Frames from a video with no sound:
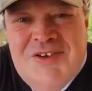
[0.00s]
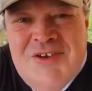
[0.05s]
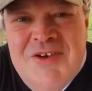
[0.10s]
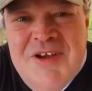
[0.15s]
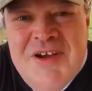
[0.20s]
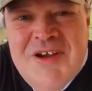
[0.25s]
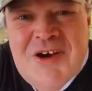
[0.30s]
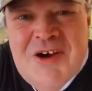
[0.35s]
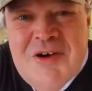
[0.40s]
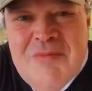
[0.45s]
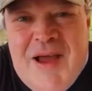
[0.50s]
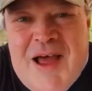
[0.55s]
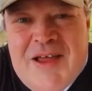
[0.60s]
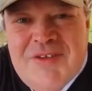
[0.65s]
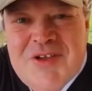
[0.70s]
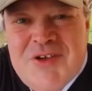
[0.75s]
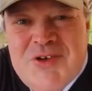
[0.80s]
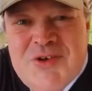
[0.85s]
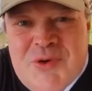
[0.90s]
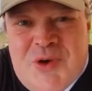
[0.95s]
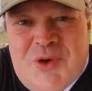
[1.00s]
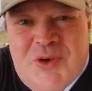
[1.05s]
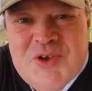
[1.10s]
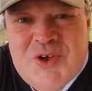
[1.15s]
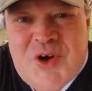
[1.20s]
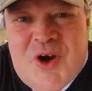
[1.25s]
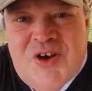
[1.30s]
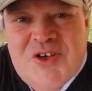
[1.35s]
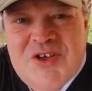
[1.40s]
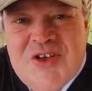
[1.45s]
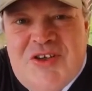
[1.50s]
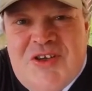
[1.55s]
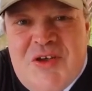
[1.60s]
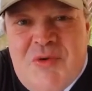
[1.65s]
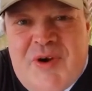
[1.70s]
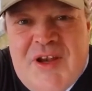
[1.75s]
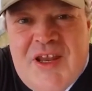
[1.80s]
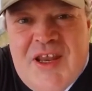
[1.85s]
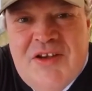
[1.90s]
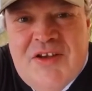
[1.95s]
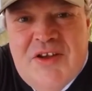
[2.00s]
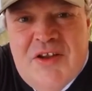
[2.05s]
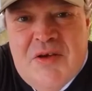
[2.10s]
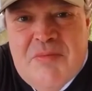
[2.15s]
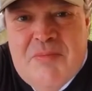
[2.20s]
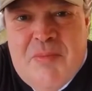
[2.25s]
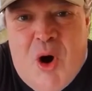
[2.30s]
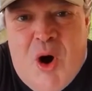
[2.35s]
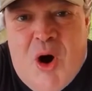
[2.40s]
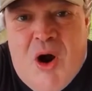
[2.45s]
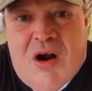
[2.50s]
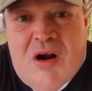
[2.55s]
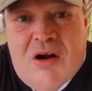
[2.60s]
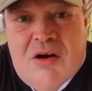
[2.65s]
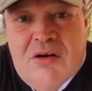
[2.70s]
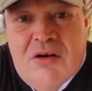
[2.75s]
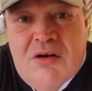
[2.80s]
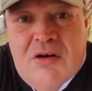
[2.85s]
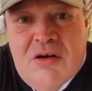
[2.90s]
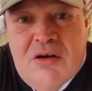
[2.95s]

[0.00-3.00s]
you hear about the drill sergeant that went into the bar?